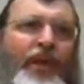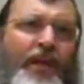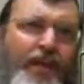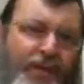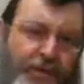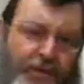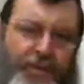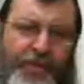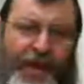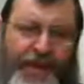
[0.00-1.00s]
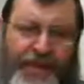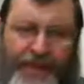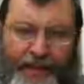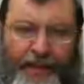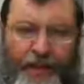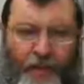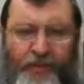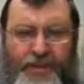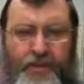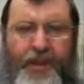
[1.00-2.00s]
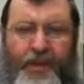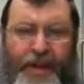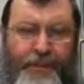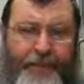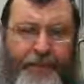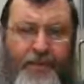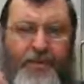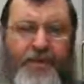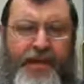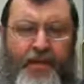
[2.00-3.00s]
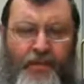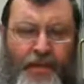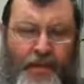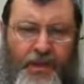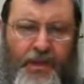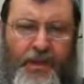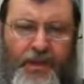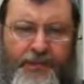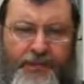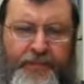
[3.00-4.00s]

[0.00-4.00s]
that Hashem was providing, and that obviously we know what happened. It was a terrible... Uh,